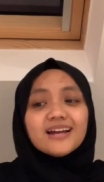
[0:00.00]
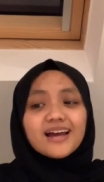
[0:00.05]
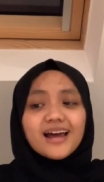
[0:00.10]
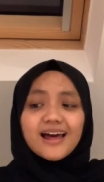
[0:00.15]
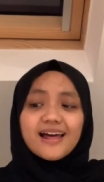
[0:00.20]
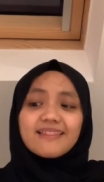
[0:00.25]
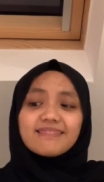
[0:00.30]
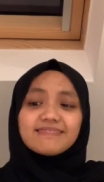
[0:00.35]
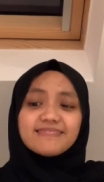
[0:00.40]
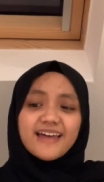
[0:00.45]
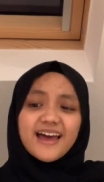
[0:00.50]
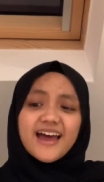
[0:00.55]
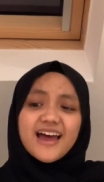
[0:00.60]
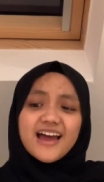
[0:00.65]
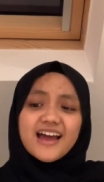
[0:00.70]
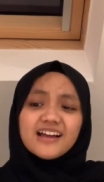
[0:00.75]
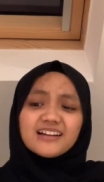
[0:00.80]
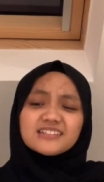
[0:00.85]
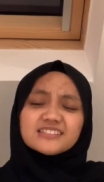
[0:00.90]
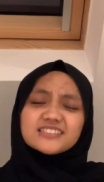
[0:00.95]
and
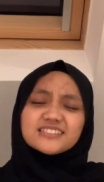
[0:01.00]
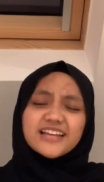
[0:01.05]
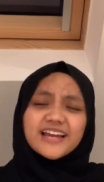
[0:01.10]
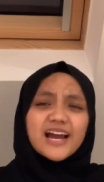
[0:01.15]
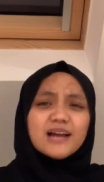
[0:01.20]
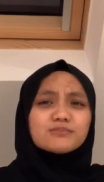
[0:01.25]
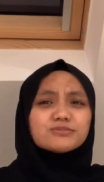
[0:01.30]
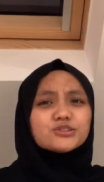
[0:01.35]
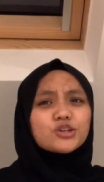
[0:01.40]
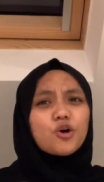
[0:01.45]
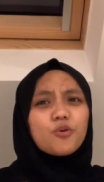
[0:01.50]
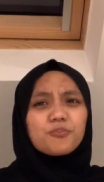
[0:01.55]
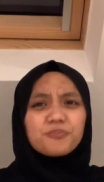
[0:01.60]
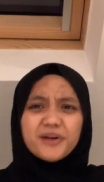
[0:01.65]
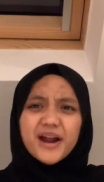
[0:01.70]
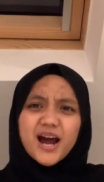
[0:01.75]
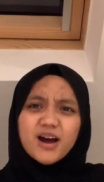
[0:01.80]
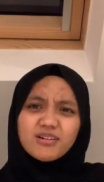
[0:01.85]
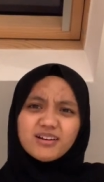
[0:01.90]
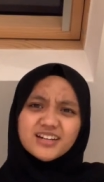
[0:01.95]
then saying i'm so
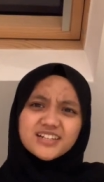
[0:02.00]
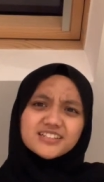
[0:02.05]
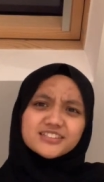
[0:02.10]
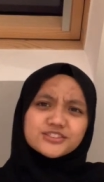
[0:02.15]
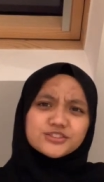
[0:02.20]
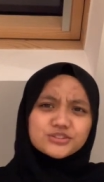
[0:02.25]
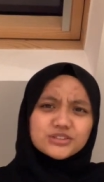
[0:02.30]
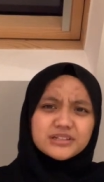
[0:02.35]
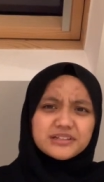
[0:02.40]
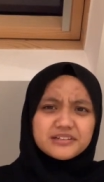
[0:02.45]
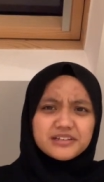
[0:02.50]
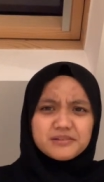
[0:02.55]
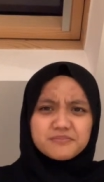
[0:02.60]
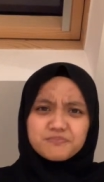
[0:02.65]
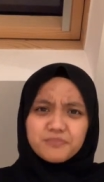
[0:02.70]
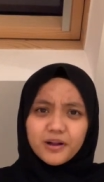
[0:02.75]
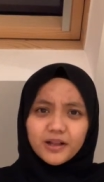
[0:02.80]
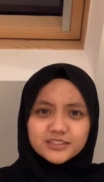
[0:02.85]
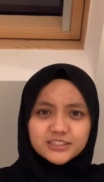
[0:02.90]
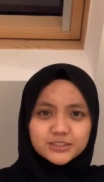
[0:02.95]
proud i didn't do an
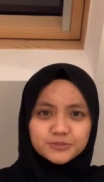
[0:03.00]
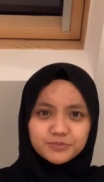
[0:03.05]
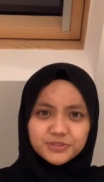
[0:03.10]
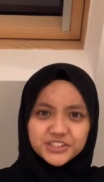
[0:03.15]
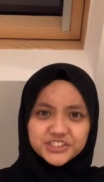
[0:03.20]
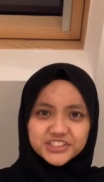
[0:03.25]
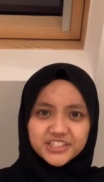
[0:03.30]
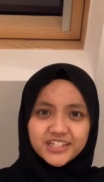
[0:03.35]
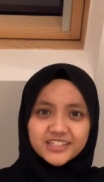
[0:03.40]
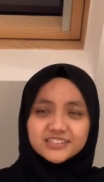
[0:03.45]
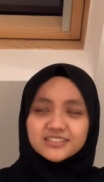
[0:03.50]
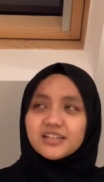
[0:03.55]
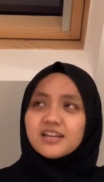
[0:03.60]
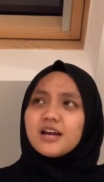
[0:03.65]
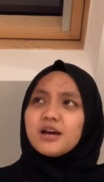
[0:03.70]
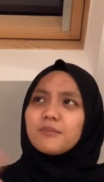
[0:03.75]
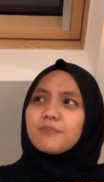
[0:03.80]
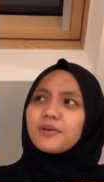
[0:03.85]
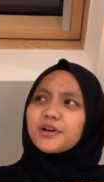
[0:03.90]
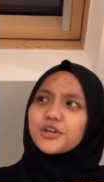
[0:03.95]
impulse purchase
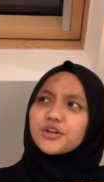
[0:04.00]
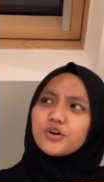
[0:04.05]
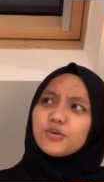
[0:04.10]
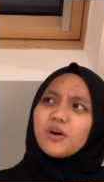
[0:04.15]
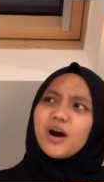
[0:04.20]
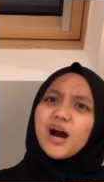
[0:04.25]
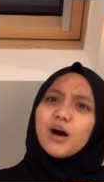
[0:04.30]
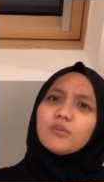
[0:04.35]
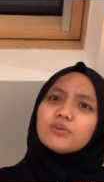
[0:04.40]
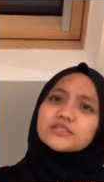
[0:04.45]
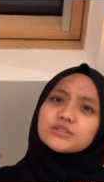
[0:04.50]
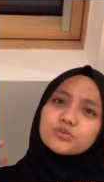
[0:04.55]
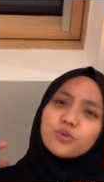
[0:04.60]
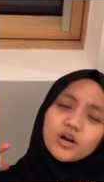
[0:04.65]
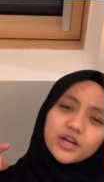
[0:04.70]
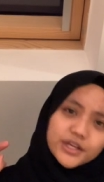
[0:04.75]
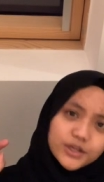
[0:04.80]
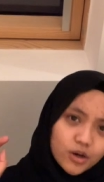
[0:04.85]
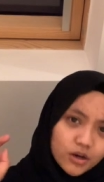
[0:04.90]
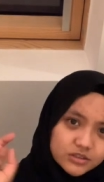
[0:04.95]
but you know what i was
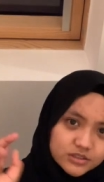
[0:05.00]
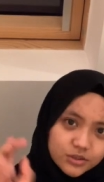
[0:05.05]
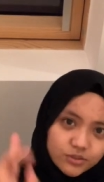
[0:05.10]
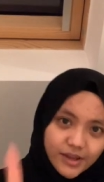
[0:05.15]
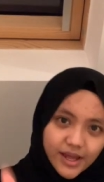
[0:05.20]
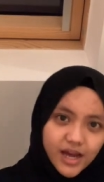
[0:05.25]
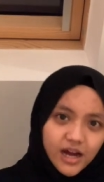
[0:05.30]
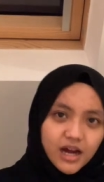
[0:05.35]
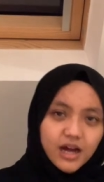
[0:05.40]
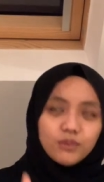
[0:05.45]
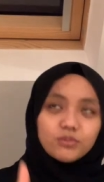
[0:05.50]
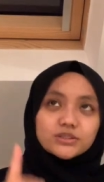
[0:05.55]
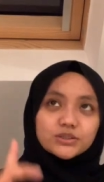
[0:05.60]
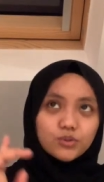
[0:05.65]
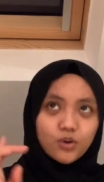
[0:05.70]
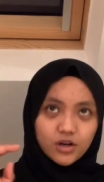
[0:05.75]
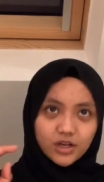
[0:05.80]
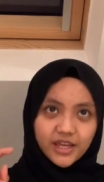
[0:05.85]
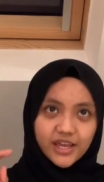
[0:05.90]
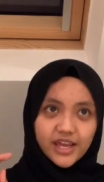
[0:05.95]
walking all the uh, i was
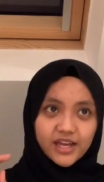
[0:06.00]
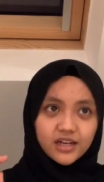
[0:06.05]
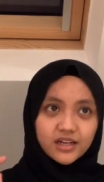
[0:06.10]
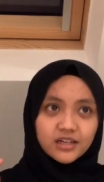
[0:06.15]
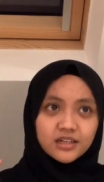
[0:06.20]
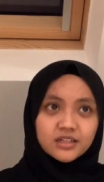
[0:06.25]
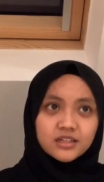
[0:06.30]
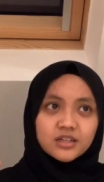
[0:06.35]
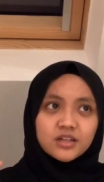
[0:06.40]
walking